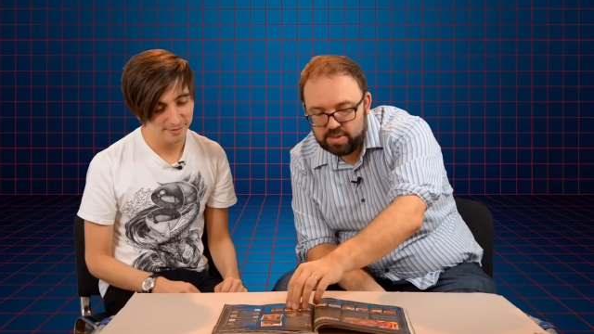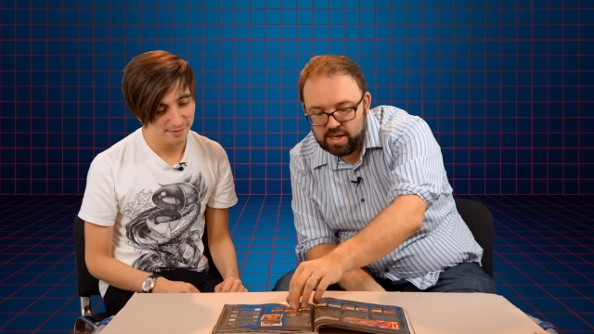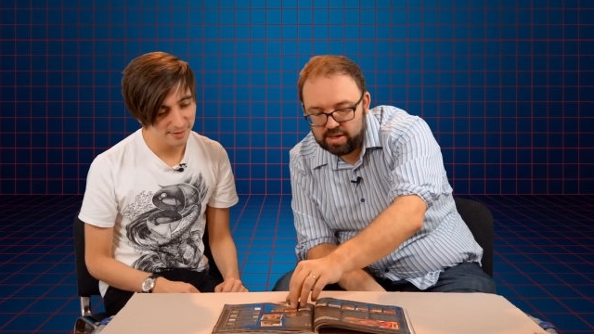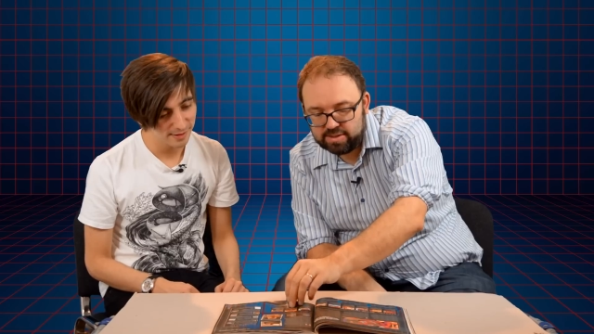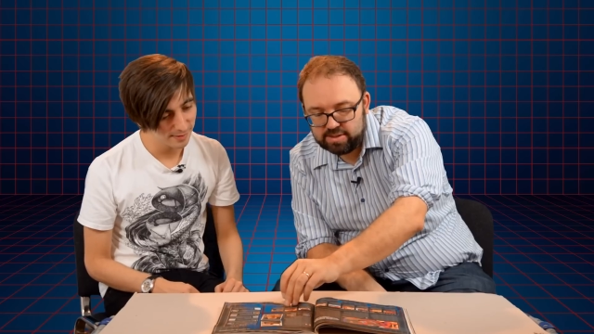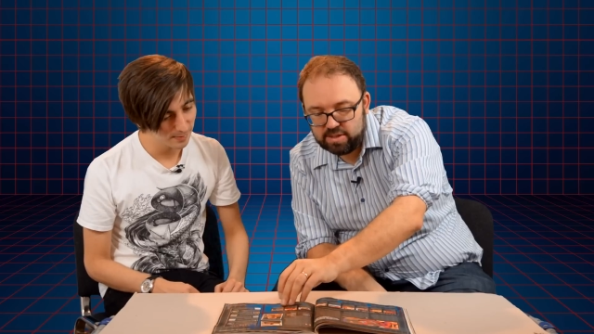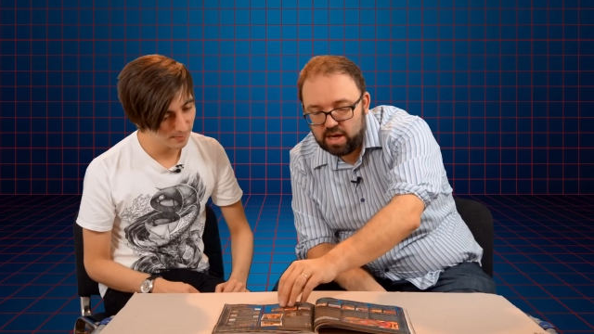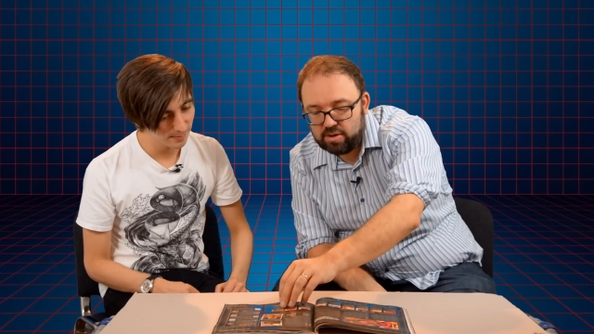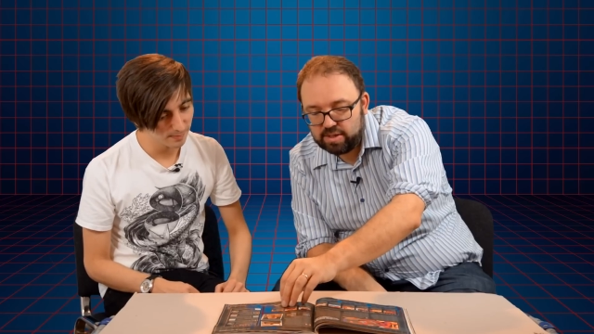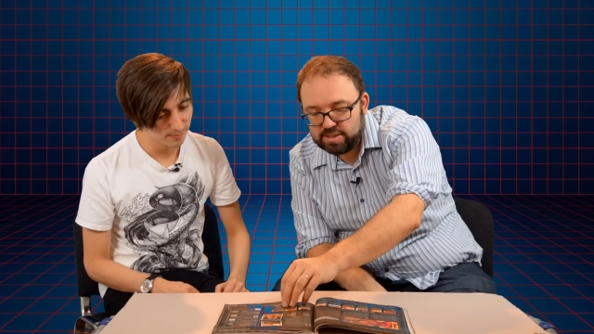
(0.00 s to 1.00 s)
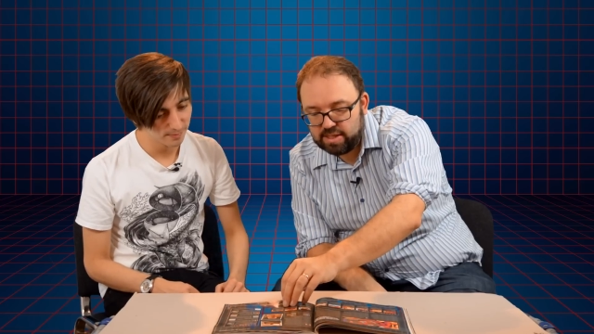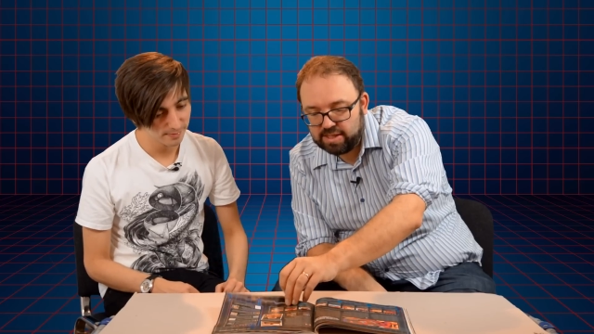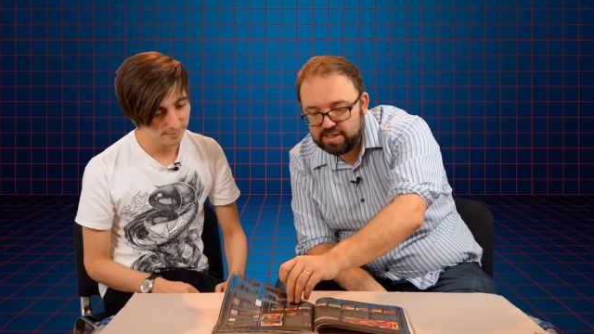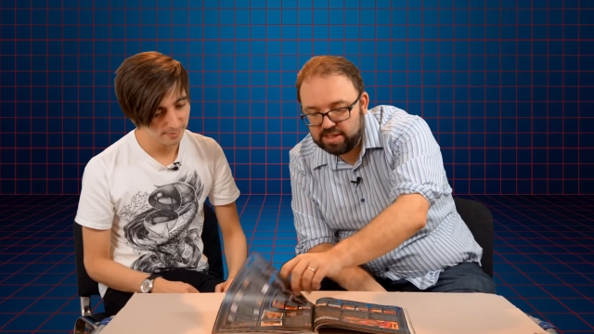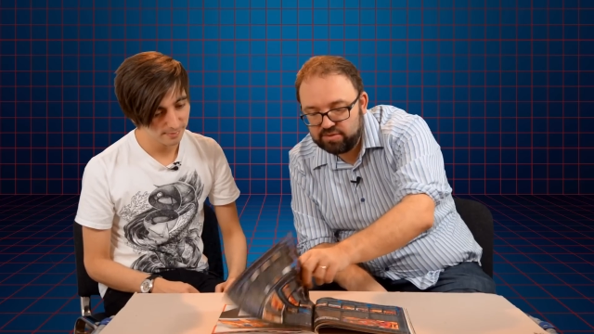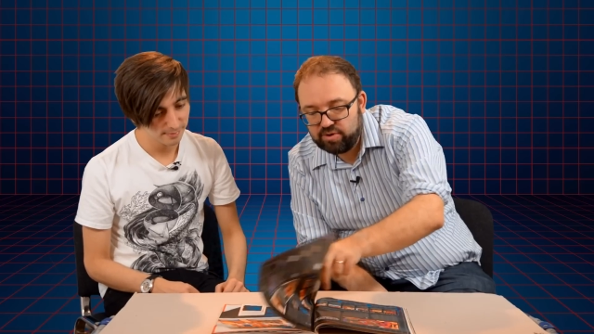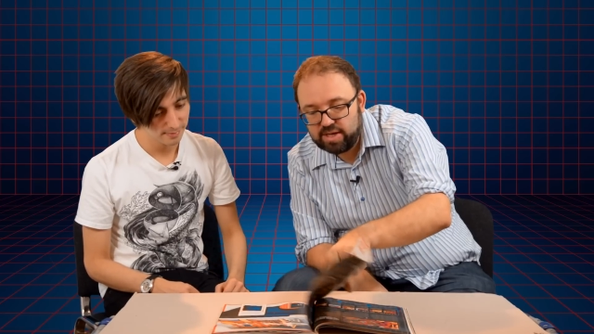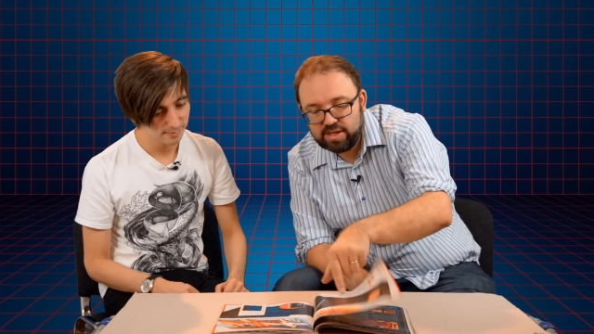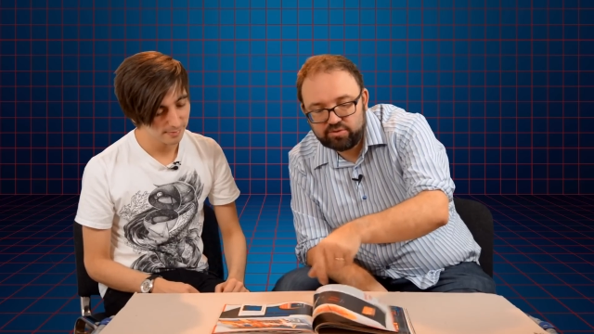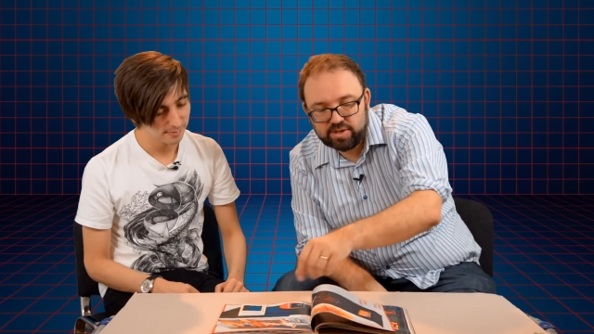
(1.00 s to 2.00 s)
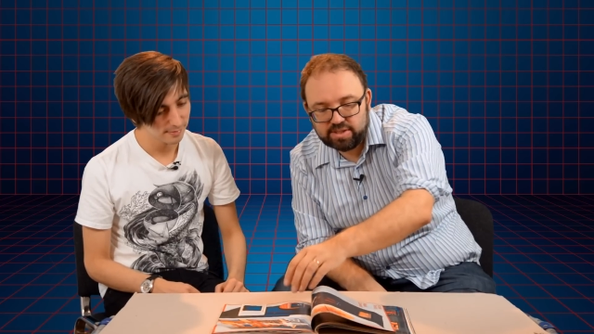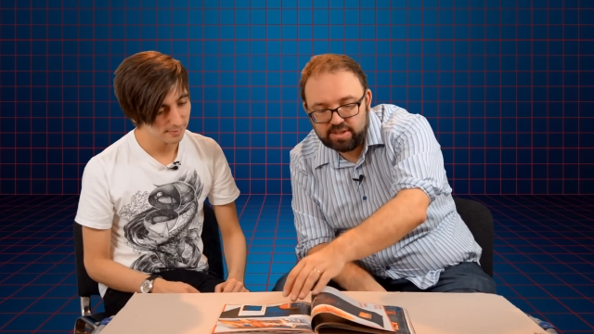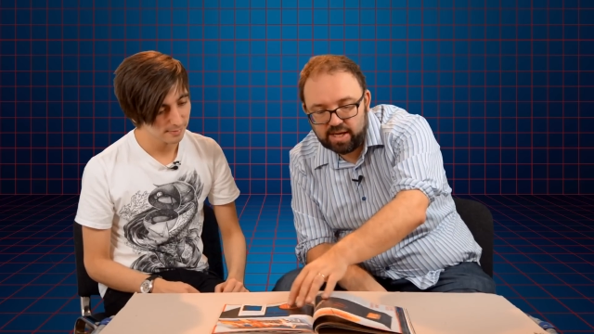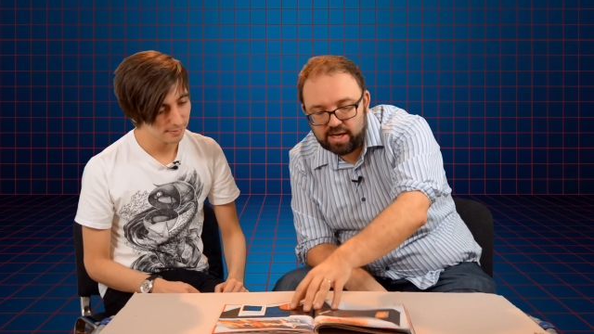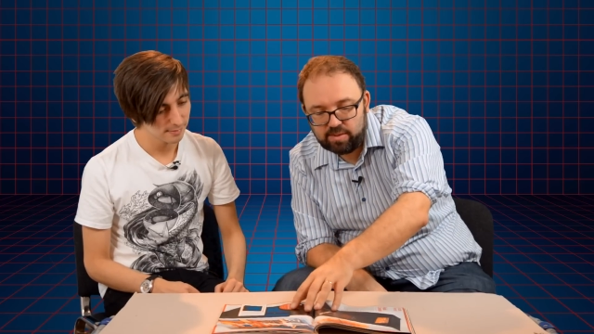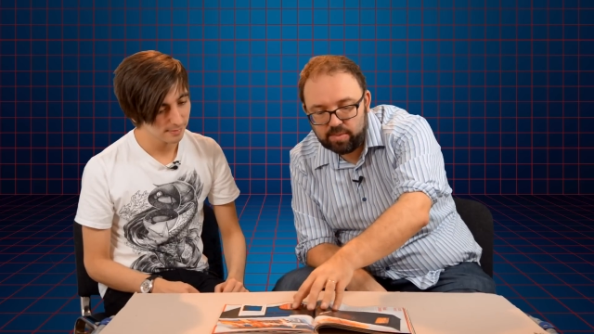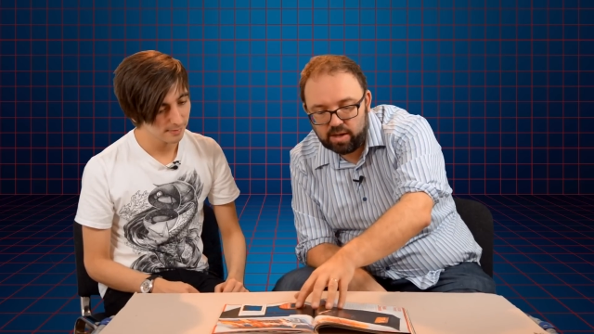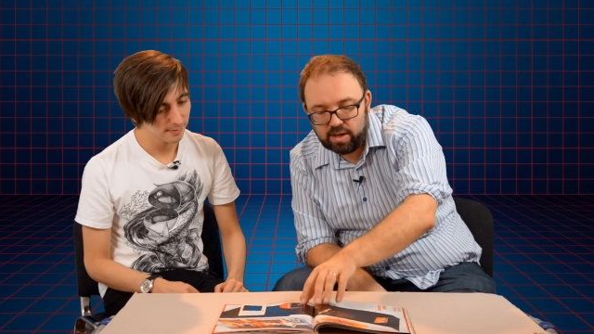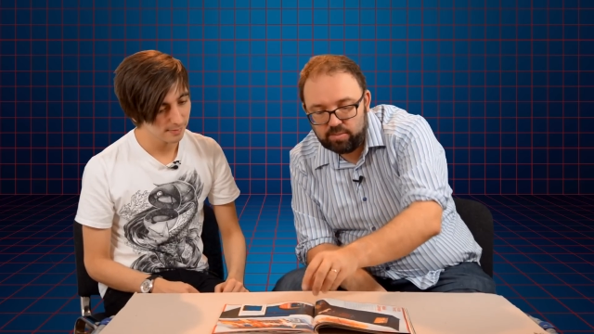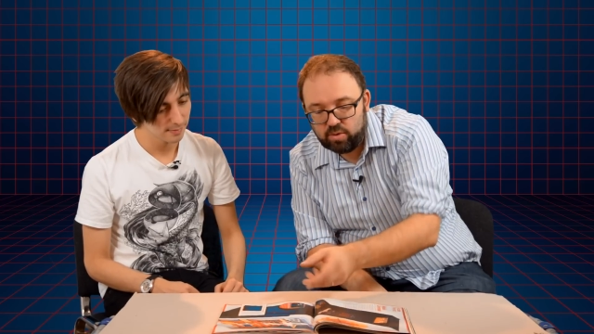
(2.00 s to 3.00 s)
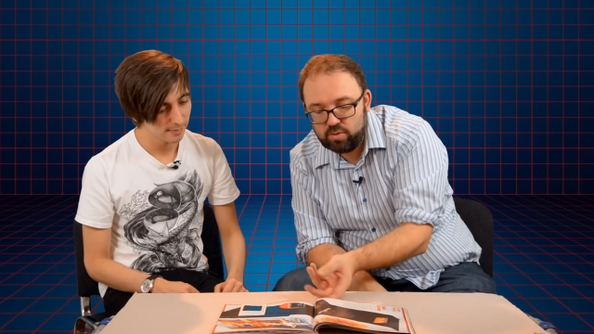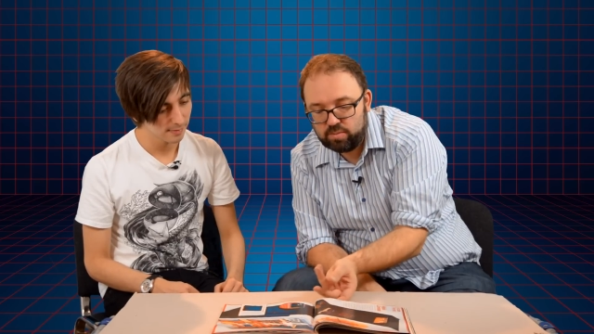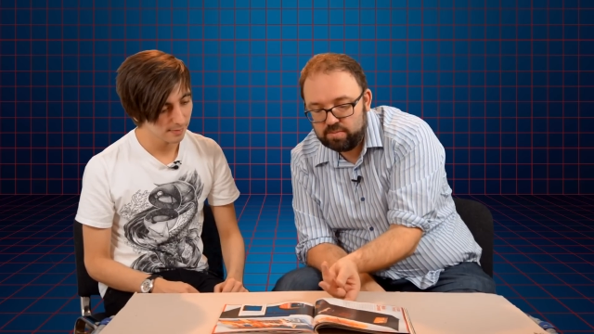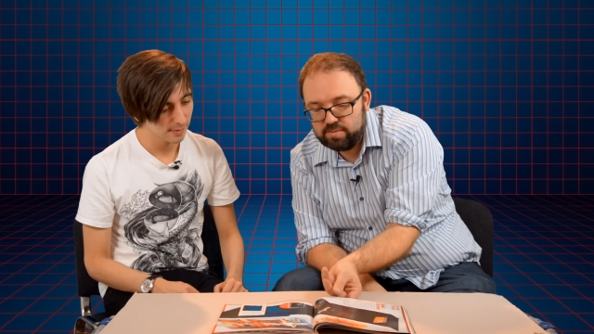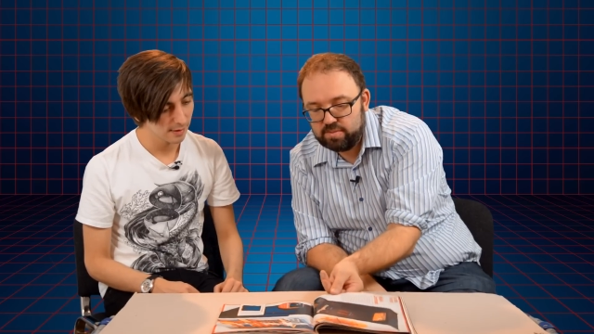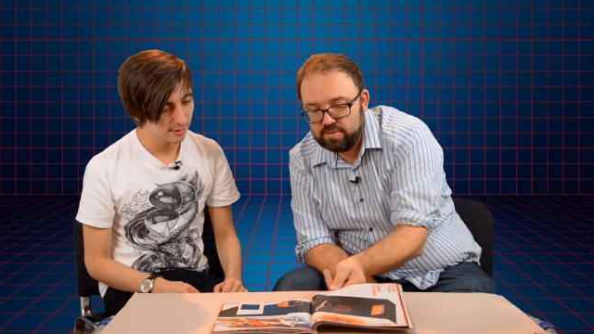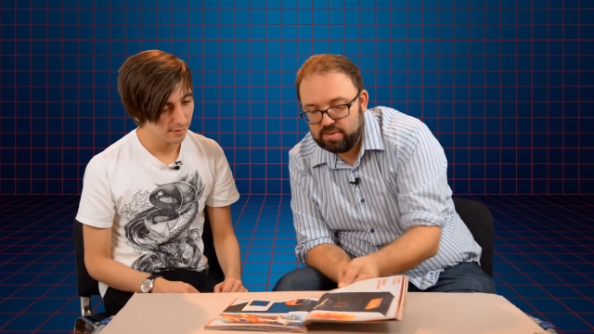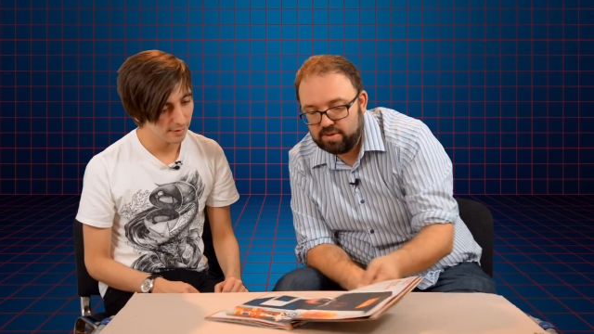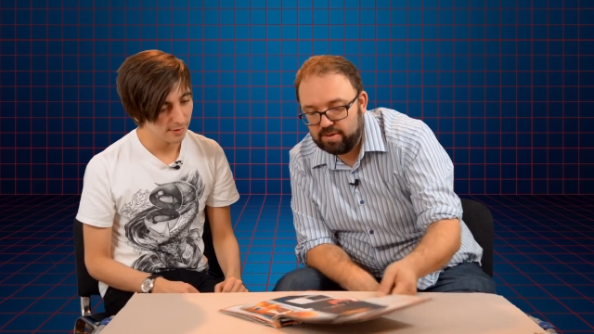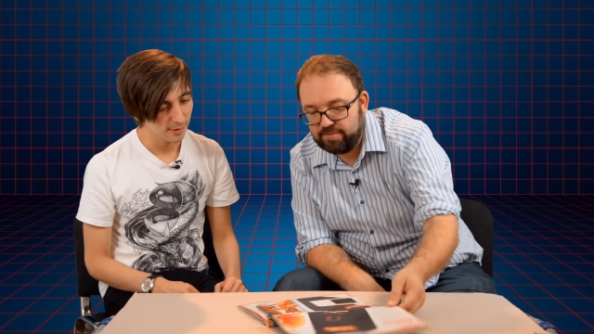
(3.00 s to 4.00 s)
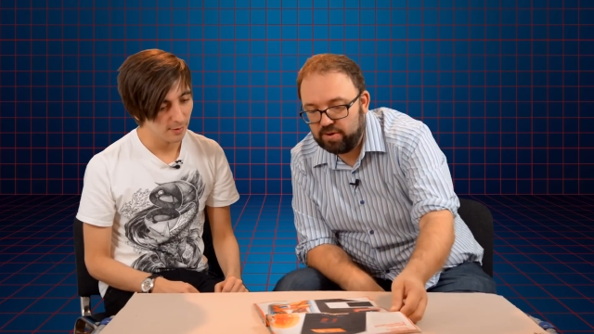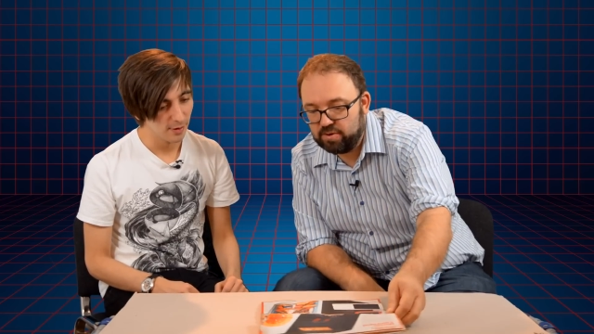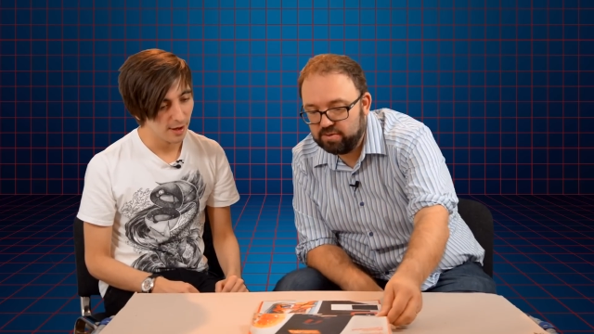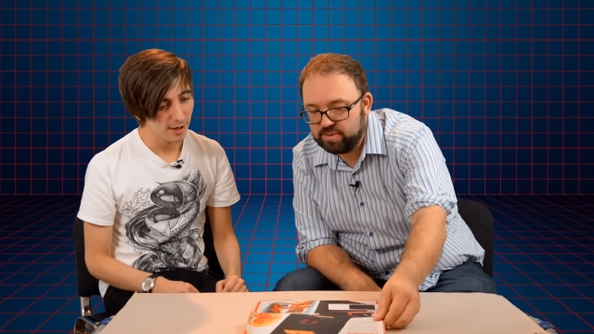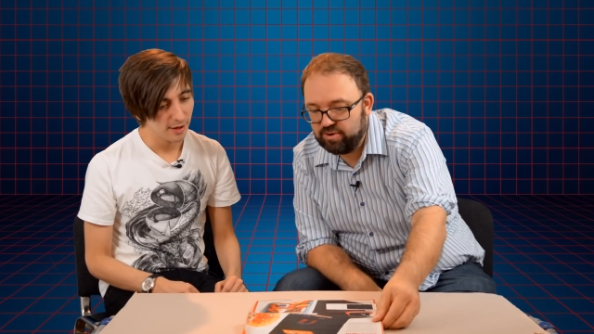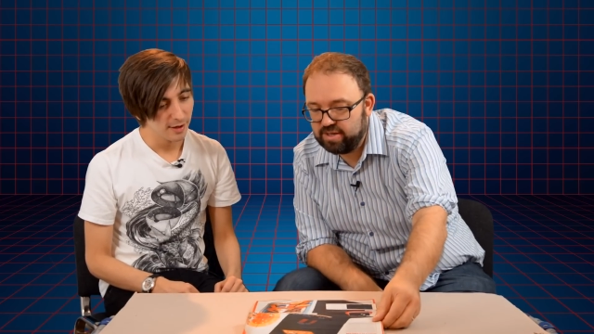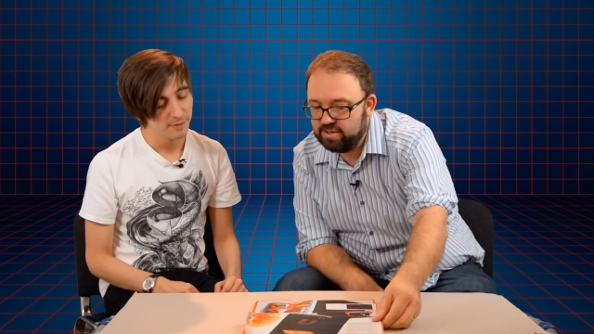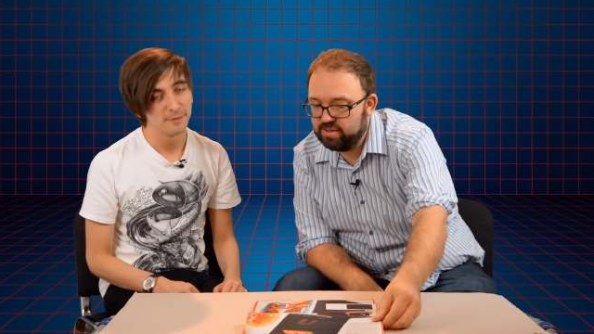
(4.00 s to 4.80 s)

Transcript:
Speaker 1: Yes, no, it's a, it's, it's a really interesting game. Um, oh, vertical spread.